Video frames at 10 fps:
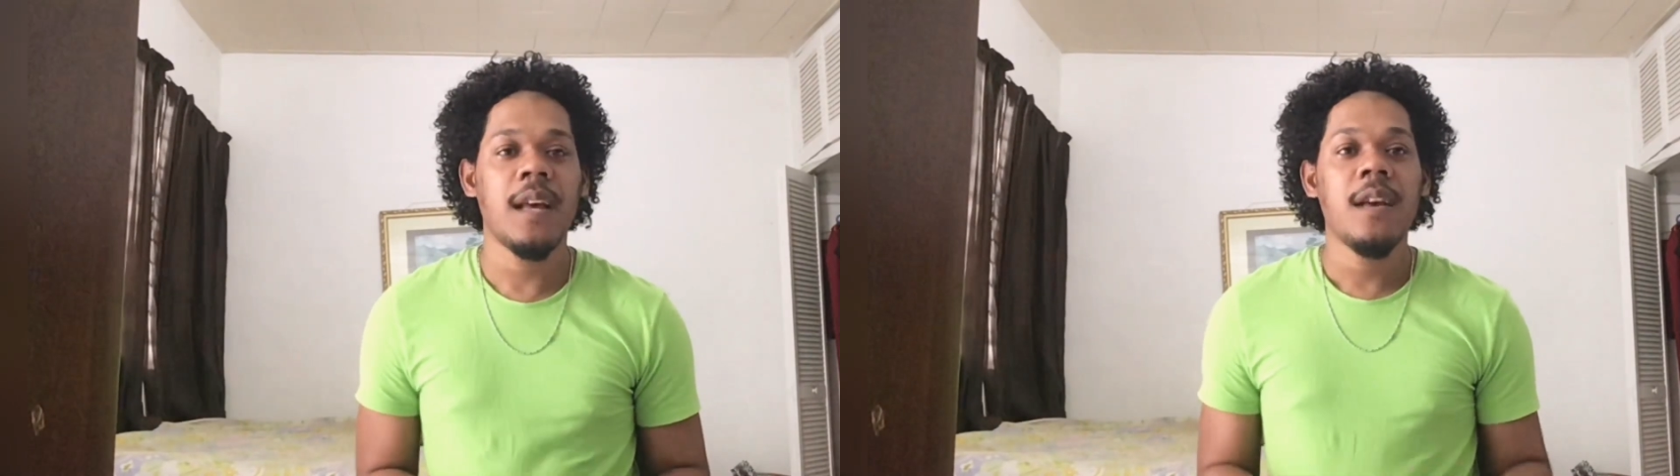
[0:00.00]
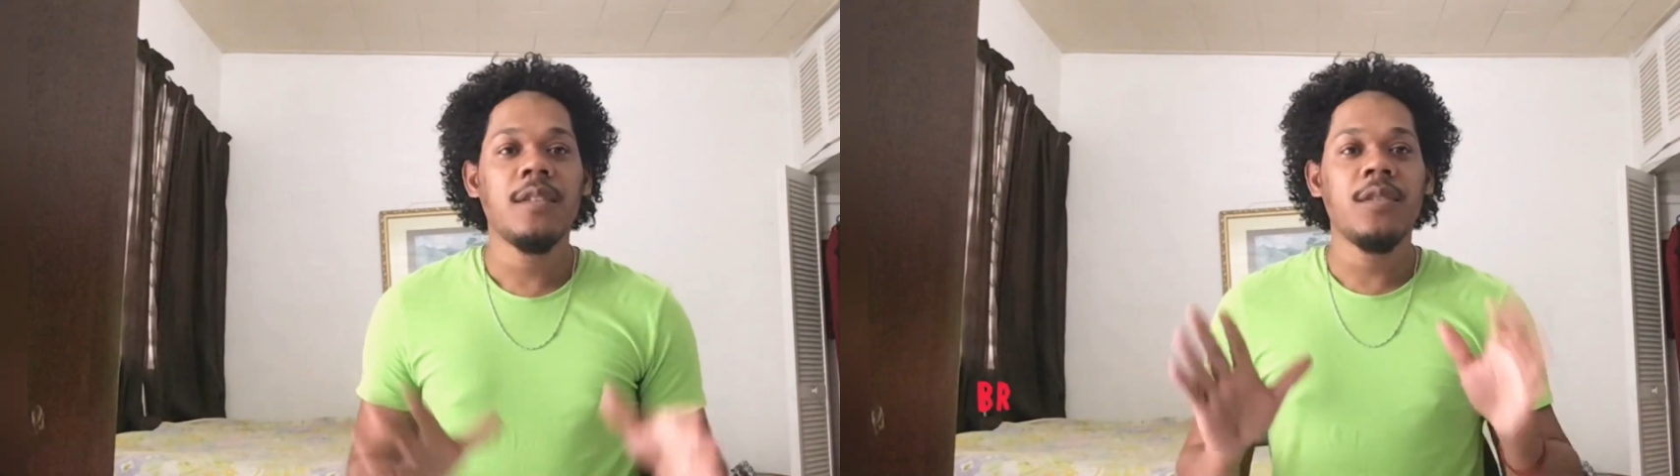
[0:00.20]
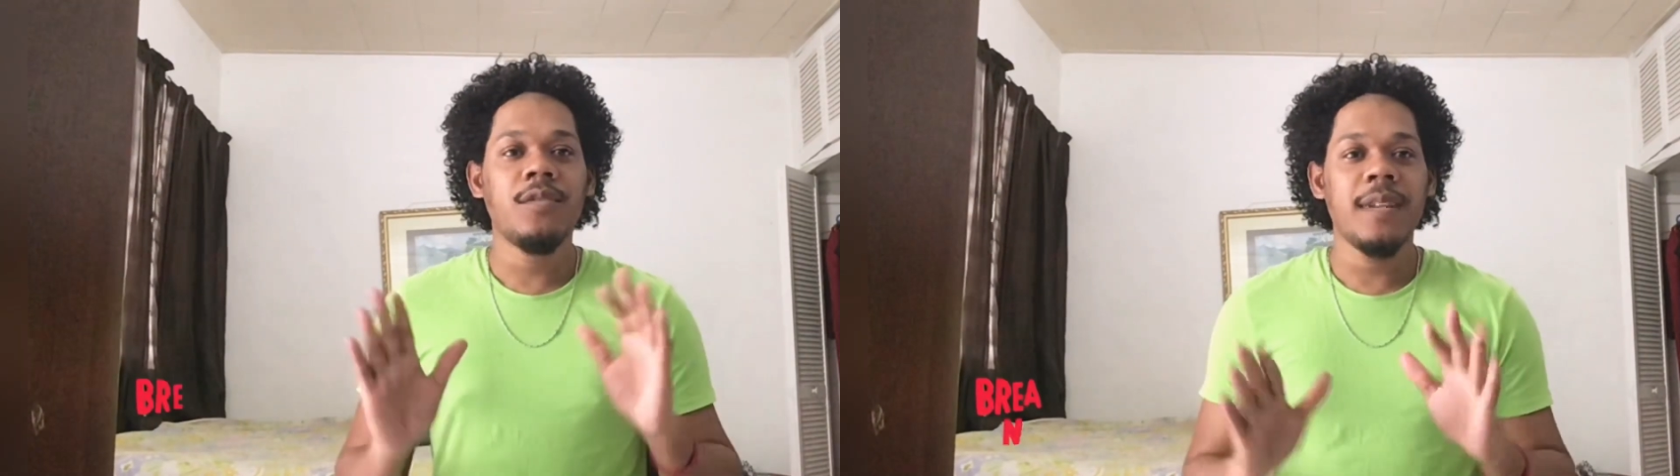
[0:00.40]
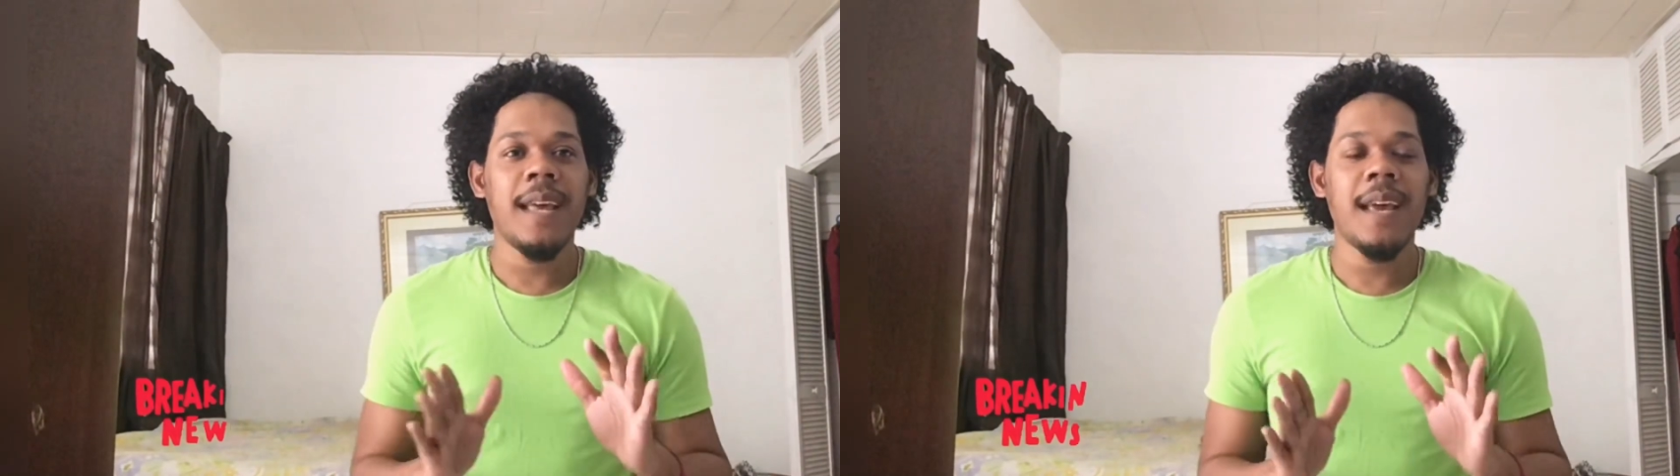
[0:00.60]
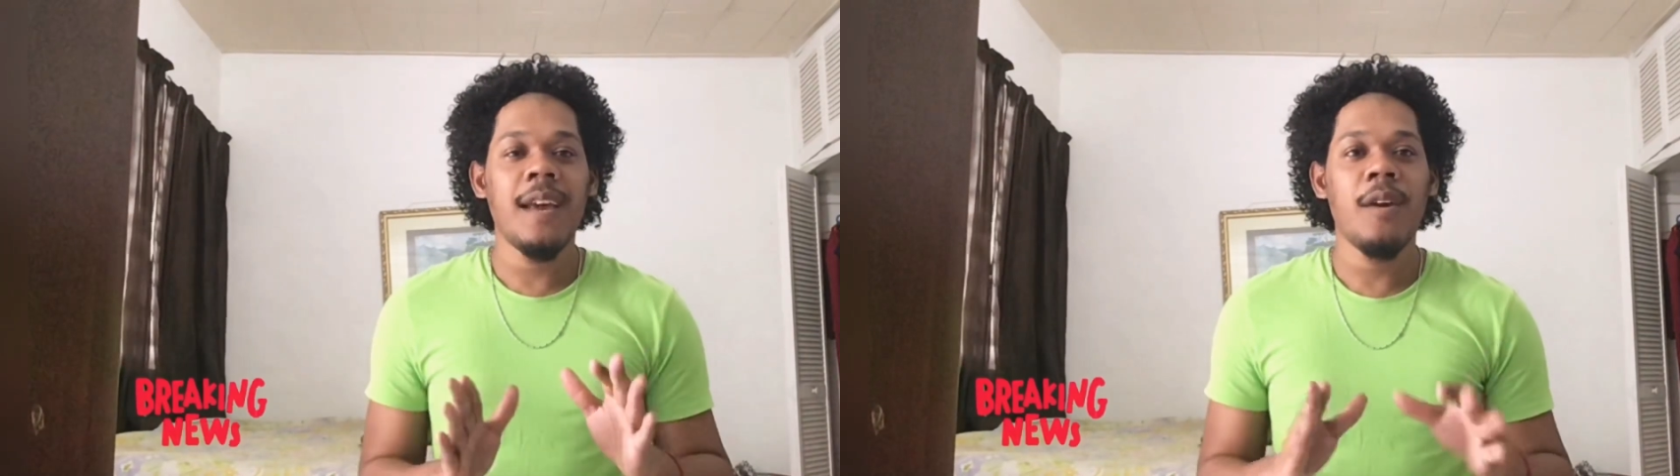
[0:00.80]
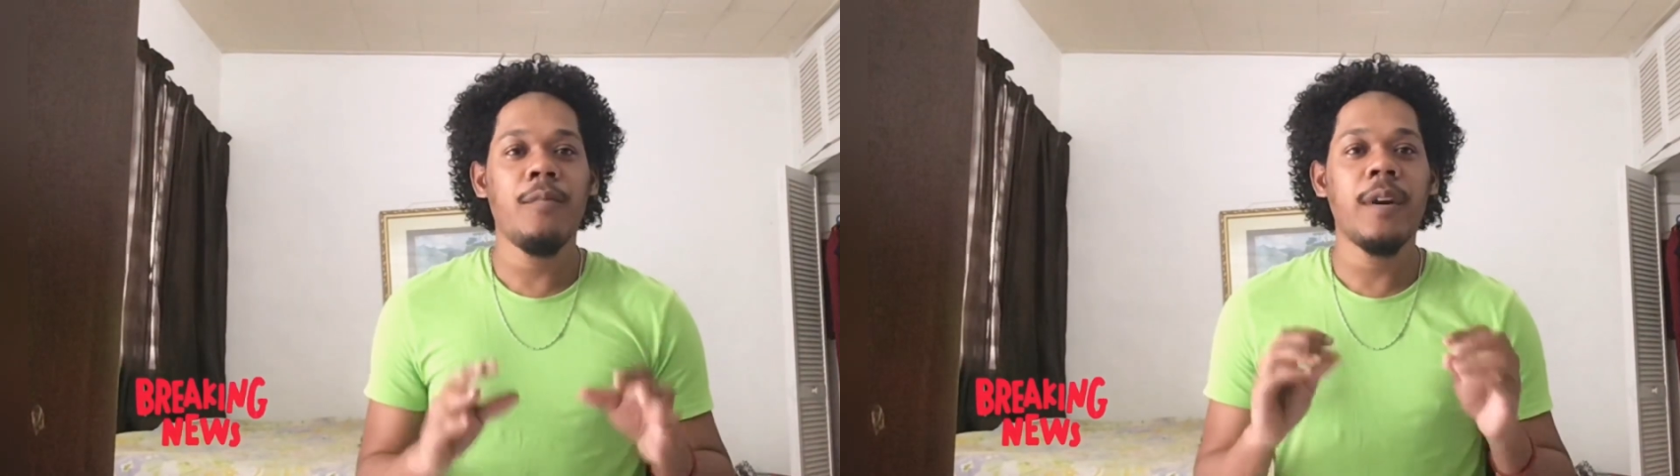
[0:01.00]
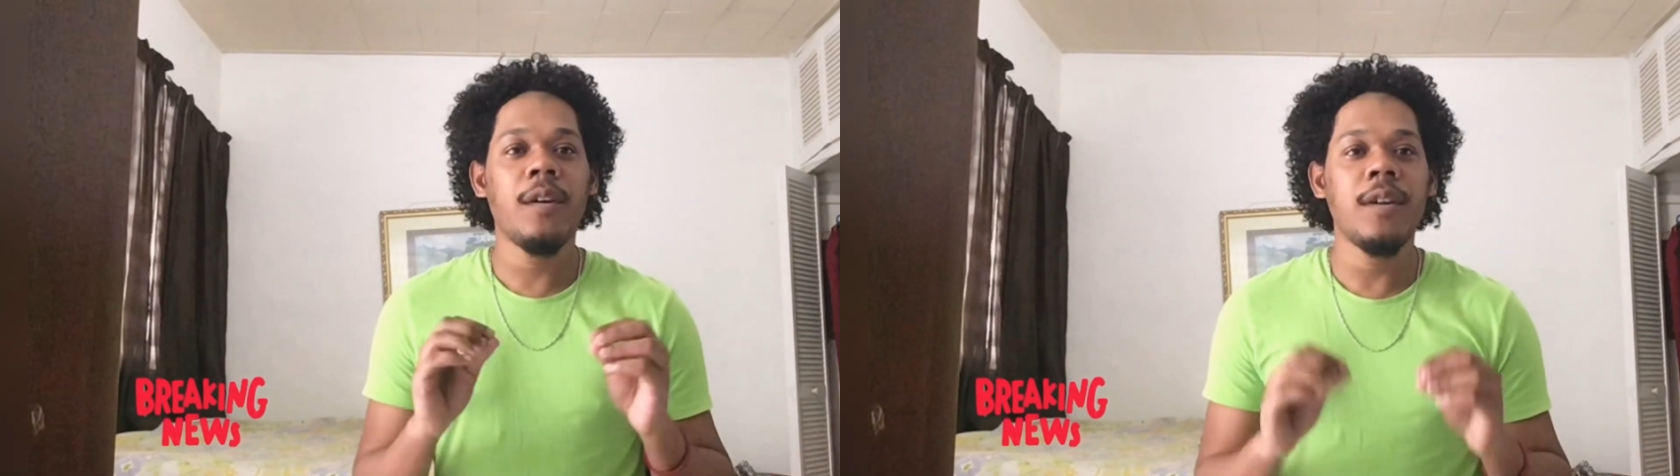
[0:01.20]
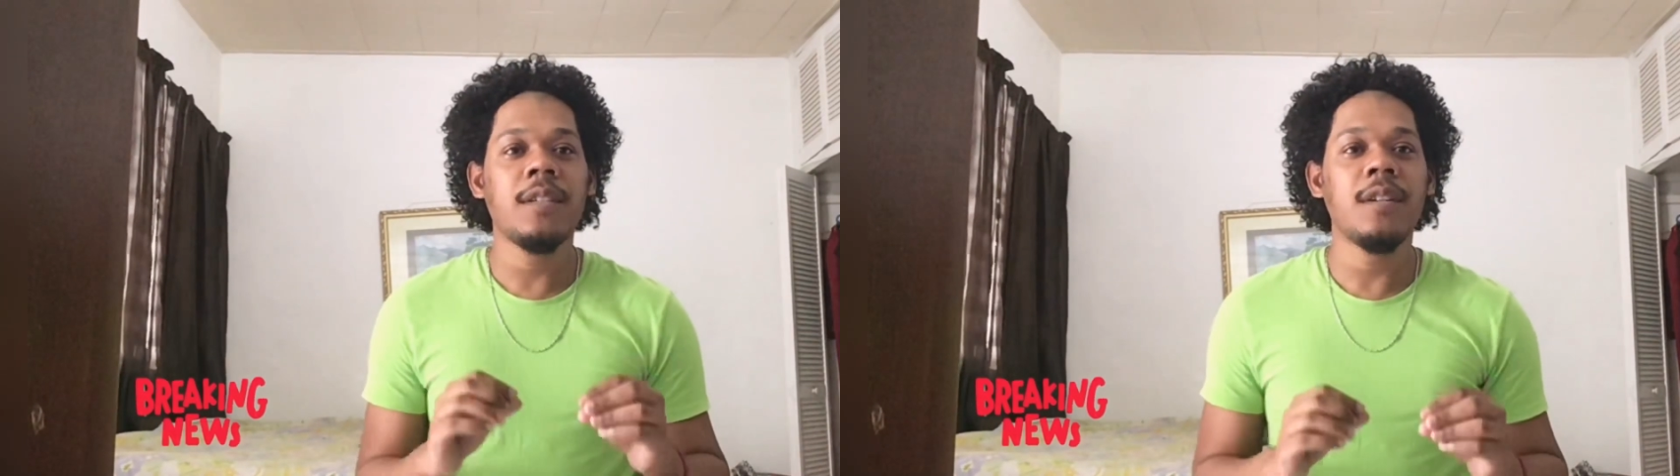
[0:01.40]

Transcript: So today we're going to